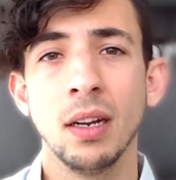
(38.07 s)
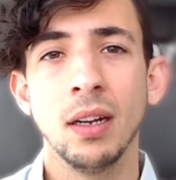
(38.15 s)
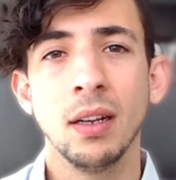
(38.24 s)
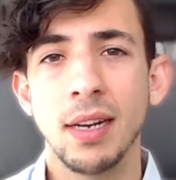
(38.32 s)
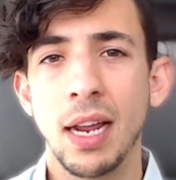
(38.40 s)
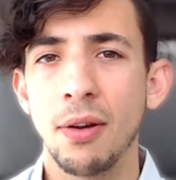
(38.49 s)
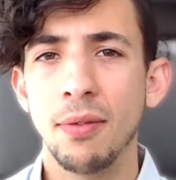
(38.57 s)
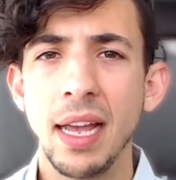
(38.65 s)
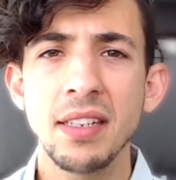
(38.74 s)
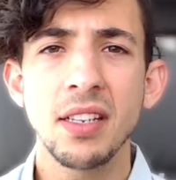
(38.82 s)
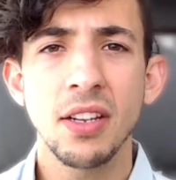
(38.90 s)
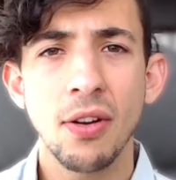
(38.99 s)
Now,
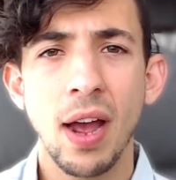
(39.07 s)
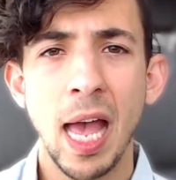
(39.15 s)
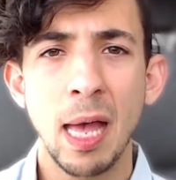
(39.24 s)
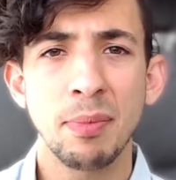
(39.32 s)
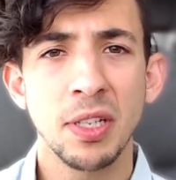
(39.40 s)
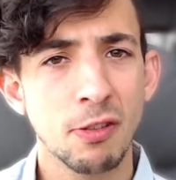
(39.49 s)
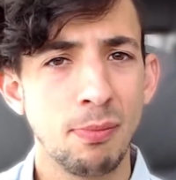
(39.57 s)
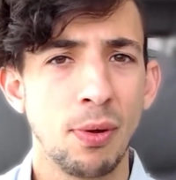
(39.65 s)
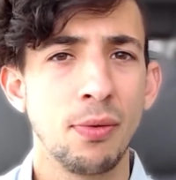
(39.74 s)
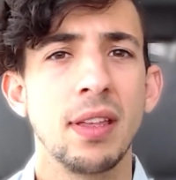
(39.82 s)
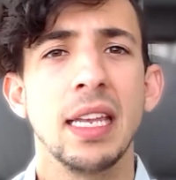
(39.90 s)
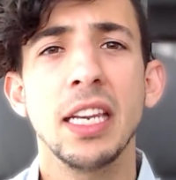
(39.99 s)
SEO happens
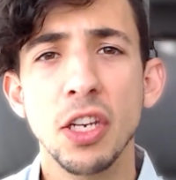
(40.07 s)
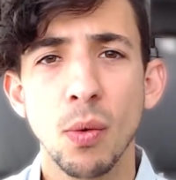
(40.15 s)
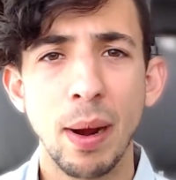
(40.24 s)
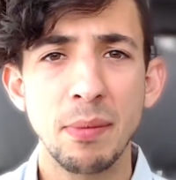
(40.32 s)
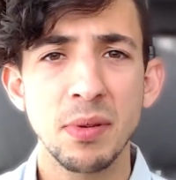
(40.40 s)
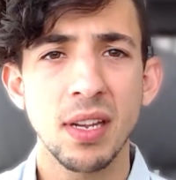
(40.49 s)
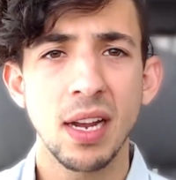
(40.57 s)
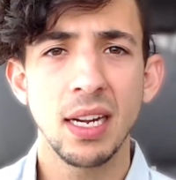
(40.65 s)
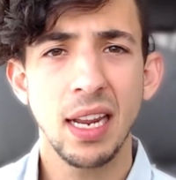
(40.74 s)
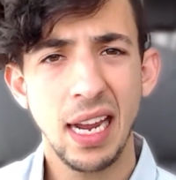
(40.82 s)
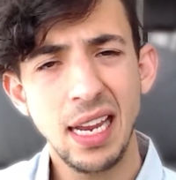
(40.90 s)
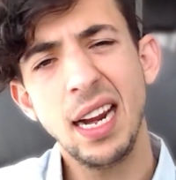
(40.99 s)
both in your website
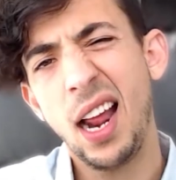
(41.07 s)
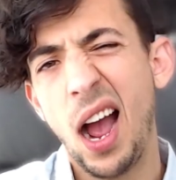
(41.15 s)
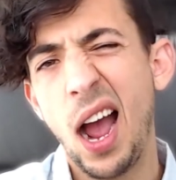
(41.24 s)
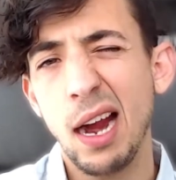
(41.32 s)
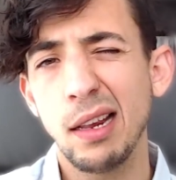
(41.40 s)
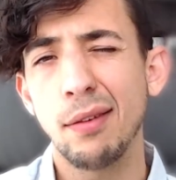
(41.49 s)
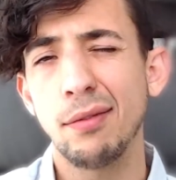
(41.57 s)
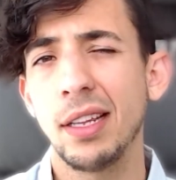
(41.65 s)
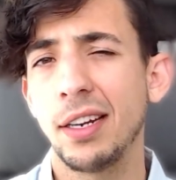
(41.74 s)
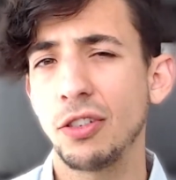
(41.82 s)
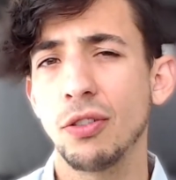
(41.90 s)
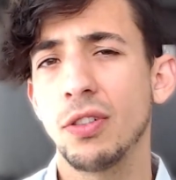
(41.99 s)
and at a higher level
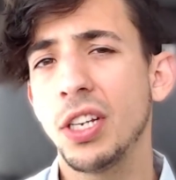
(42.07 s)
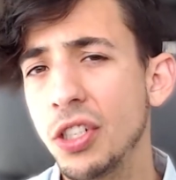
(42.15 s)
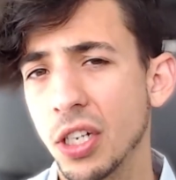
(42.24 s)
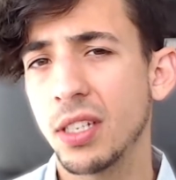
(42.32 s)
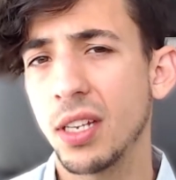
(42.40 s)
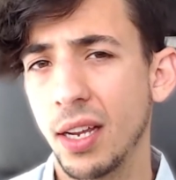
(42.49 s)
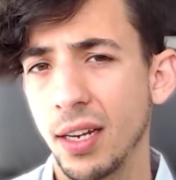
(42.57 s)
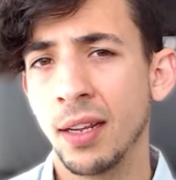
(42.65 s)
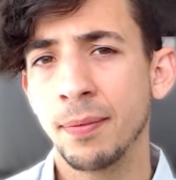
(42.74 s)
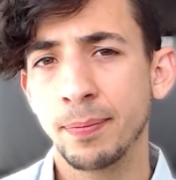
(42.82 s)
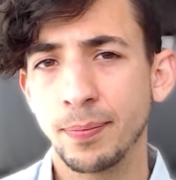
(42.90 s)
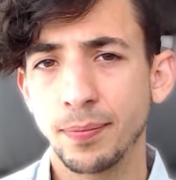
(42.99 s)
at a strategic side.
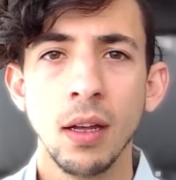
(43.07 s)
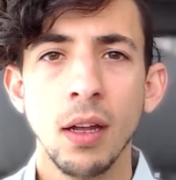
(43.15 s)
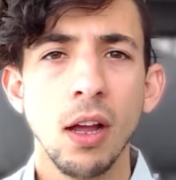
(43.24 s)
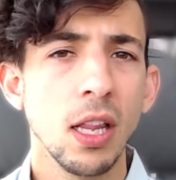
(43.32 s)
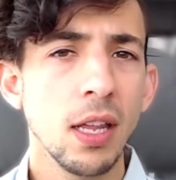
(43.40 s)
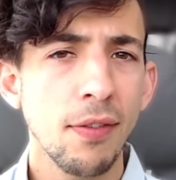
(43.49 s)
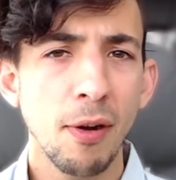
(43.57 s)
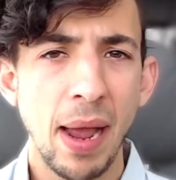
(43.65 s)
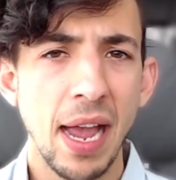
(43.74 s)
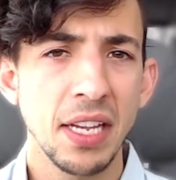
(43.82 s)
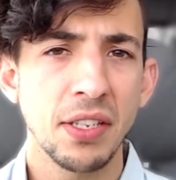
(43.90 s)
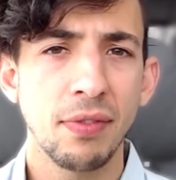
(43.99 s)
A lot of our
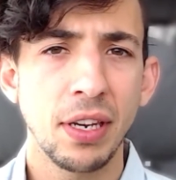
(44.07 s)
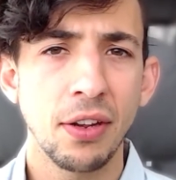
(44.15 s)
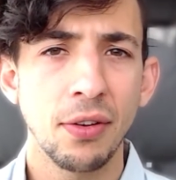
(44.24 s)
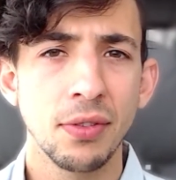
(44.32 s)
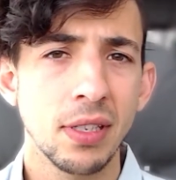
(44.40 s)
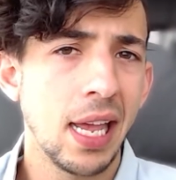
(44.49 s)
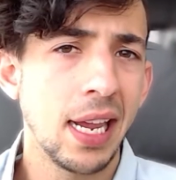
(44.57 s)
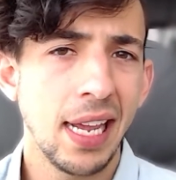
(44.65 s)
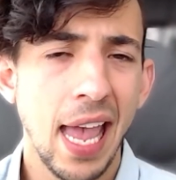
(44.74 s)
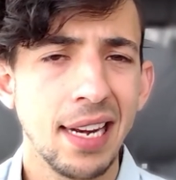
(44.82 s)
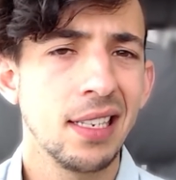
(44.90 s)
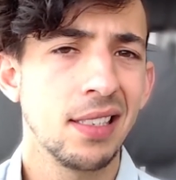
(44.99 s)
past videos, like
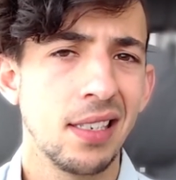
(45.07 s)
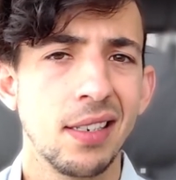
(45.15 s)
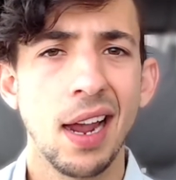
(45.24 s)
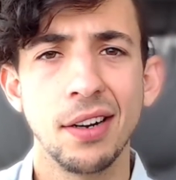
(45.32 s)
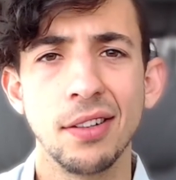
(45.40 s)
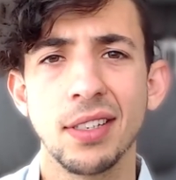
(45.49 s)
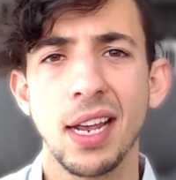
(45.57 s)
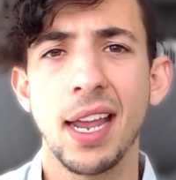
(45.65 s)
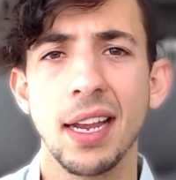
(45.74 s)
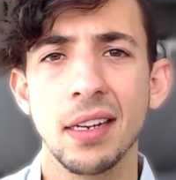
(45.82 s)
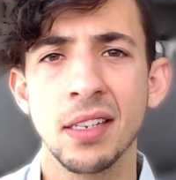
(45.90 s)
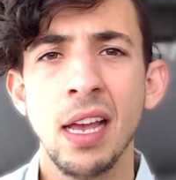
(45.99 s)
headings and title
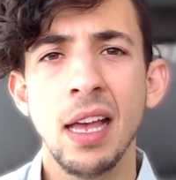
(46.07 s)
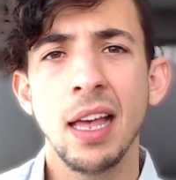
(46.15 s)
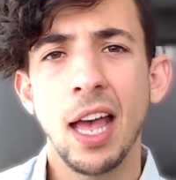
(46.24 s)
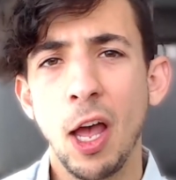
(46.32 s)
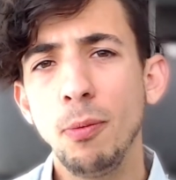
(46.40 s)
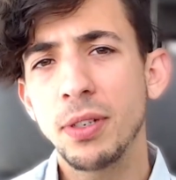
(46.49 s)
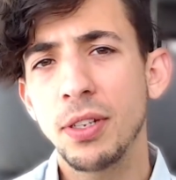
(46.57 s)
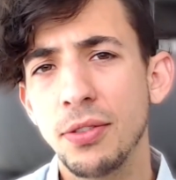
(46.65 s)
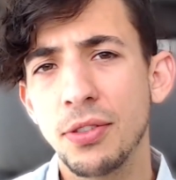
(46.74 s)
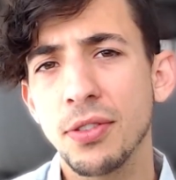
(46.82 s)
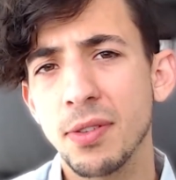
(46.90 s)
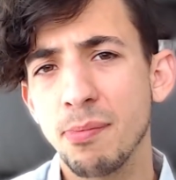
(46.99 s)
tags, helped
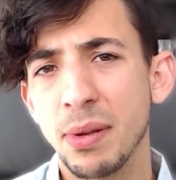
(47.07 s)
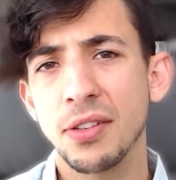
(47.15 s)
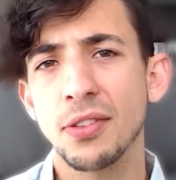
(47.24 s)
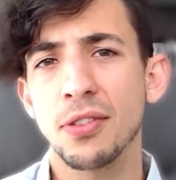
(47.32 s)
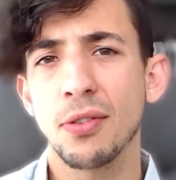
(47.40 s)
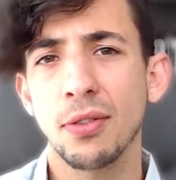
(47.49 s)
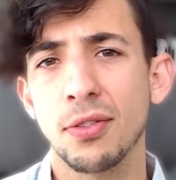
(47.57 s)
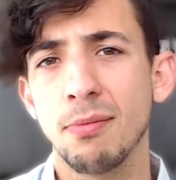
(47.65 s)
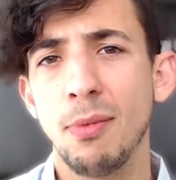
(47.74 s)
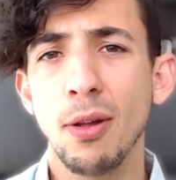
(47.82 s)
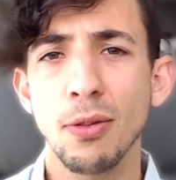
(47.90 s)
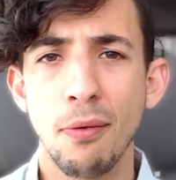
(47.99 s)
users and business owners
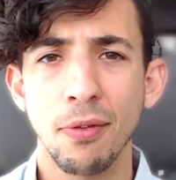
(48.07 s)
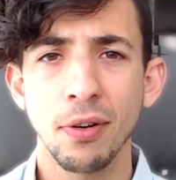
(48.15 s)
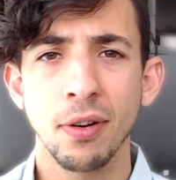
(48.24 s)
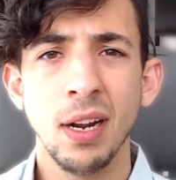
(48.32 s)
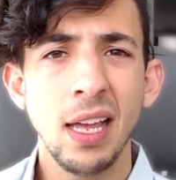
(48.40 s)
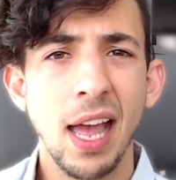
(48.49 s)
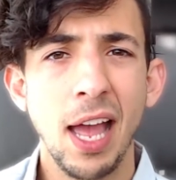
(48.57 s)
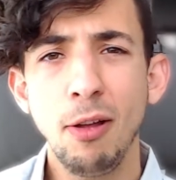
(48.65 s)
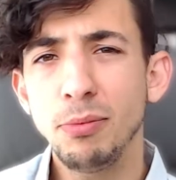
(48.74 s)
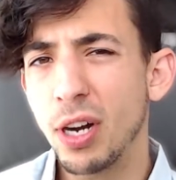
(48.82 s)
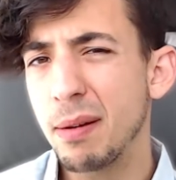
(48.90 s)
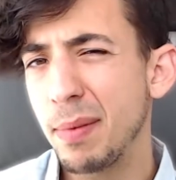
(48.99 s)
from all over
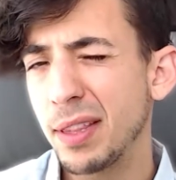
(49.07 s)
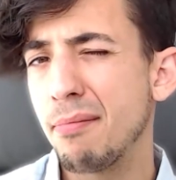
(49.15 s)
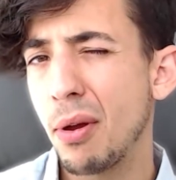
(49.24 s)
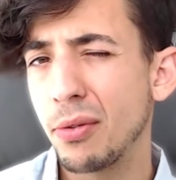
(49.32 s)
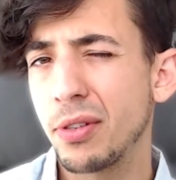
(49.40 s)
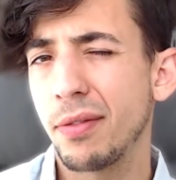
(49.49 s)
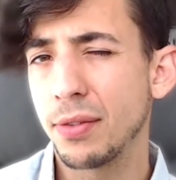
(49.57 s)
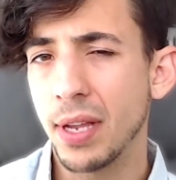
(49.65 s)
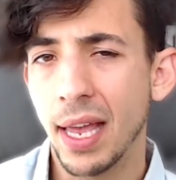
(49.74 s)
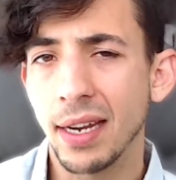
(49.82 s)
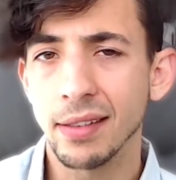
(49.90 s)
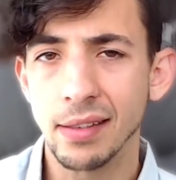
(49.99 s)
help try to make the most of those
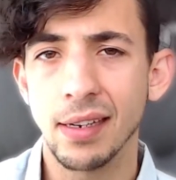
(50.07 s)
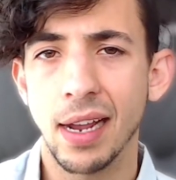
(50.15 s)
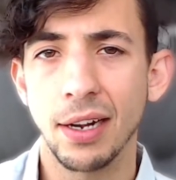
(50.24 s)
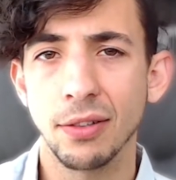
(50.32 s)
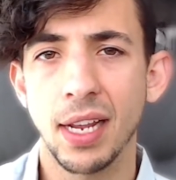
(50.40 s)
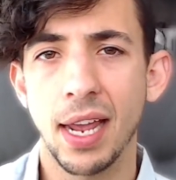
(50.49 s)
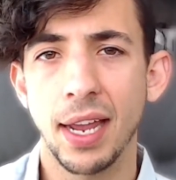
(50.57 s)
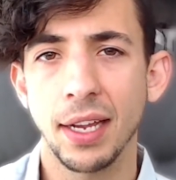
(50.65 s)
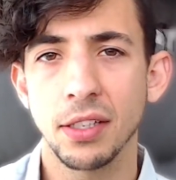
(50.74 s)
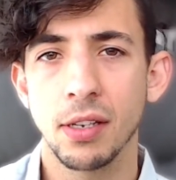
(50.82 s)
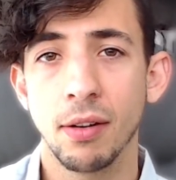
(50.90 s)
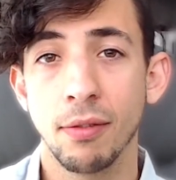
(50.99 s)
headings and title
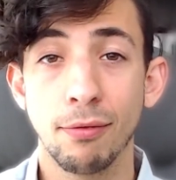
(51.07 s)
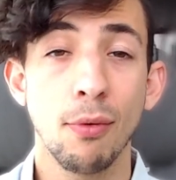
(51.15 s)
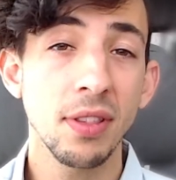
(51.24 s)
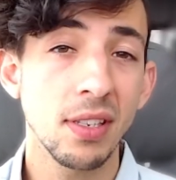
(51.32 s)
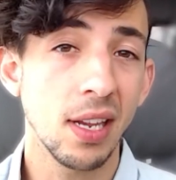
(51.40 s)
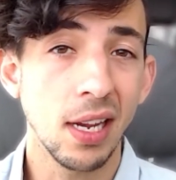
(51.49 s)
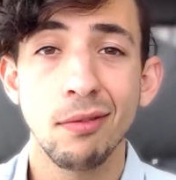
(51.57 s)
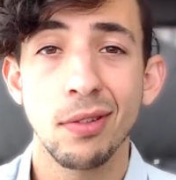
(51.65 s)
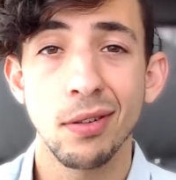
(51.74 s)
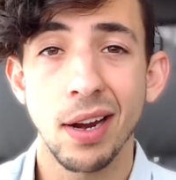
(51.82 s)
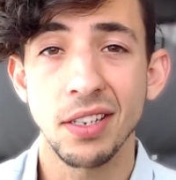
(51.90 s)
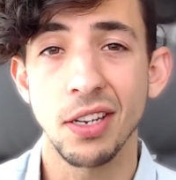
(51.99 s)
tags for the sake of
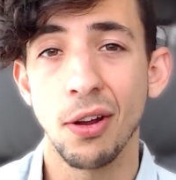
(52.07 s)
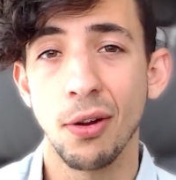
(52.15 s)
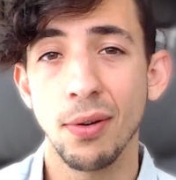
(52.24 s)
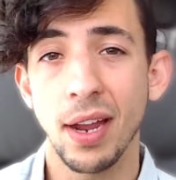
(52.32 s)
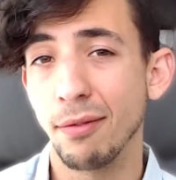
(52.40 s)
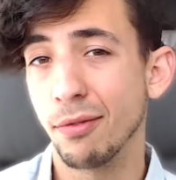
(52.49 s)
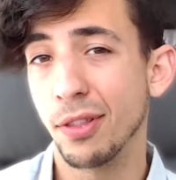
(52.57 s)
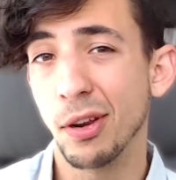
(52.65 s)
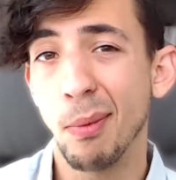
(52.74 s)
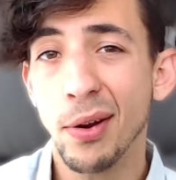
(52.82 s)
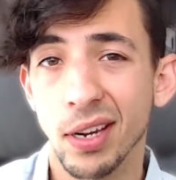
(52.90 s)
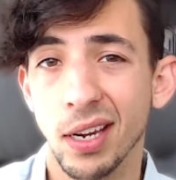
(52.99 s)
their SEO and for their
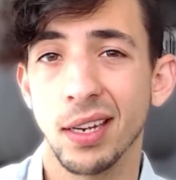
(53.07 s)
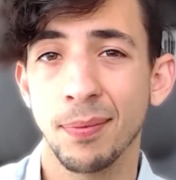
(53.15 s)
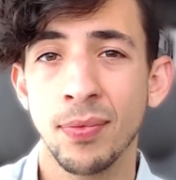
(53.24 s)
marketing.